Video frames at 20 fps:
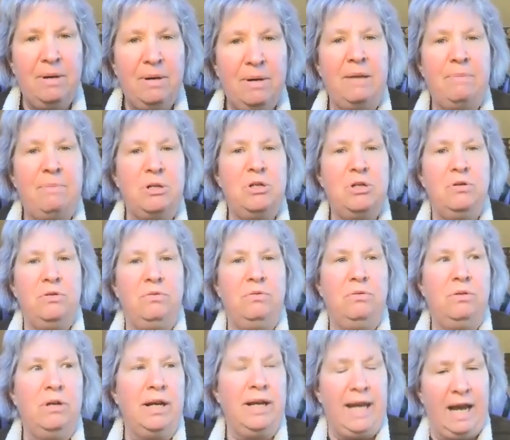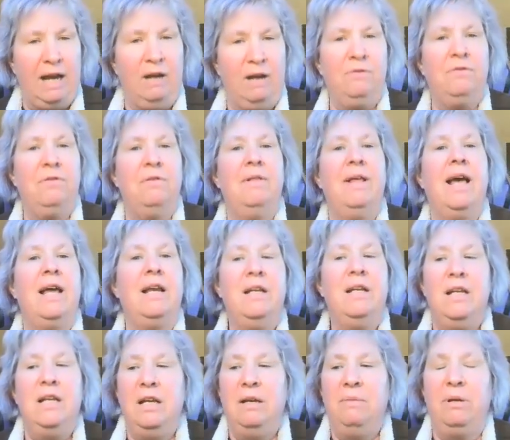money, but you account for that
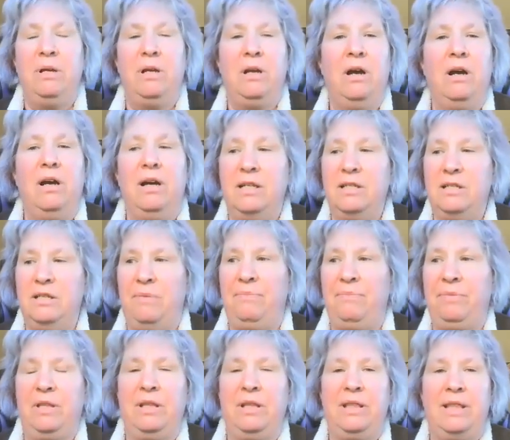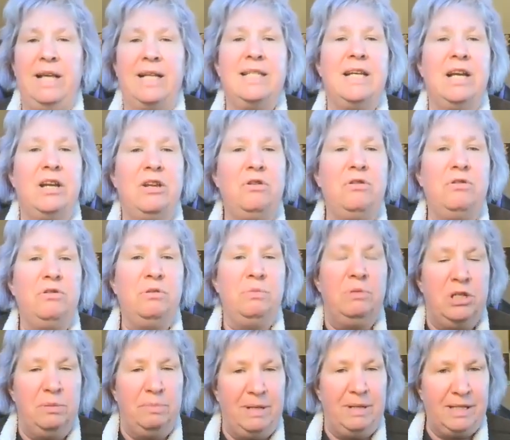because that's how you
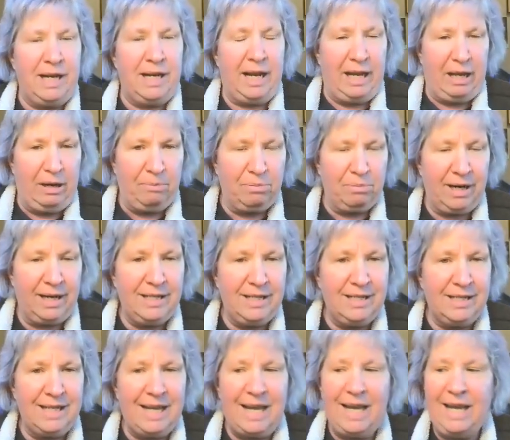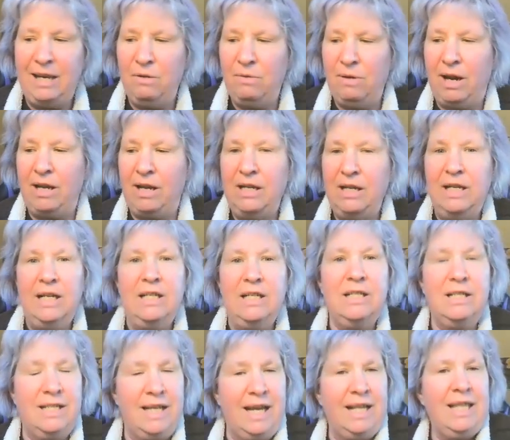should be setting your prices anyway,
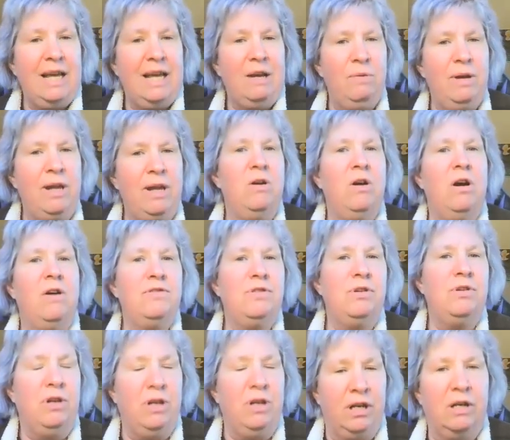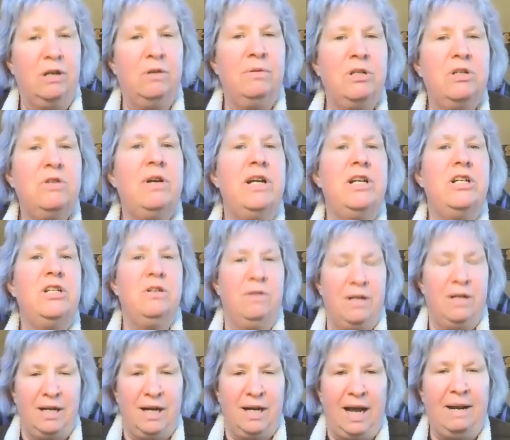to take that week off so you can go to a trade show
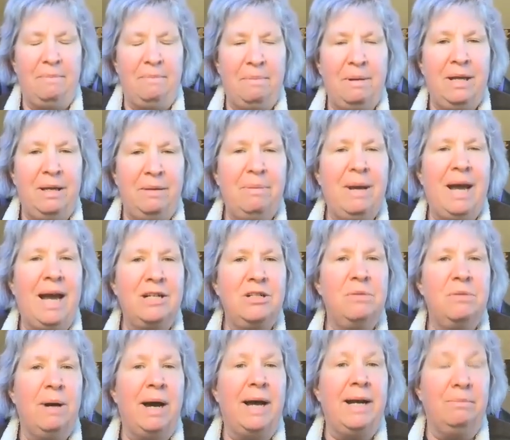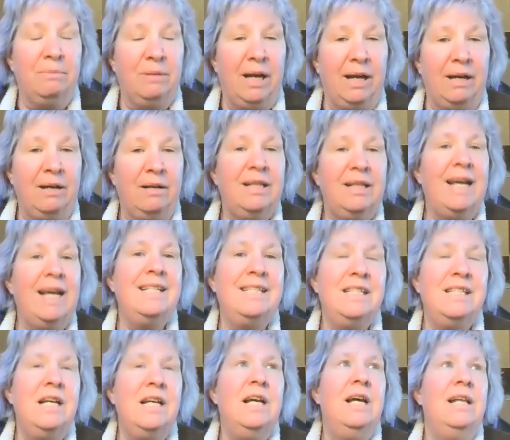and not impact your bottom line.
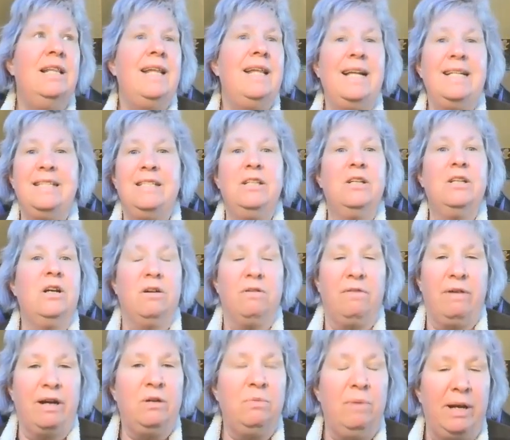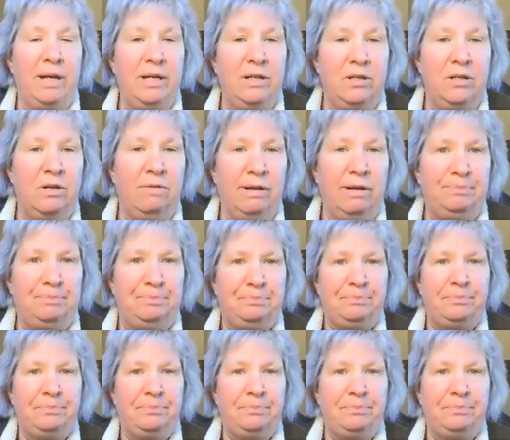That's the correct way to do it.